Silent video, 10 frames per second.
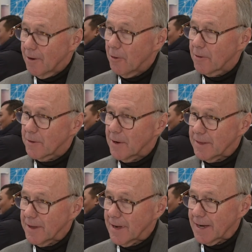also
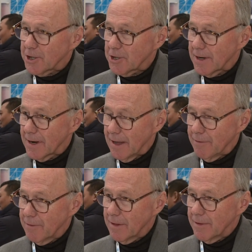at the national
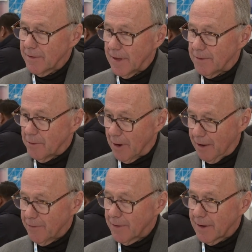level that you
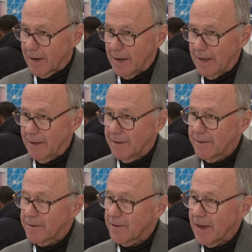have a clear
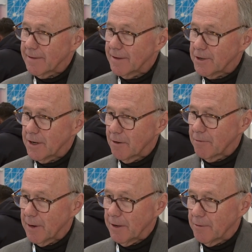strategy
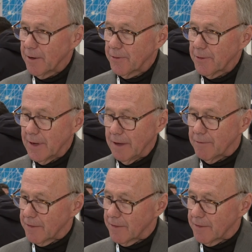of where you want to give.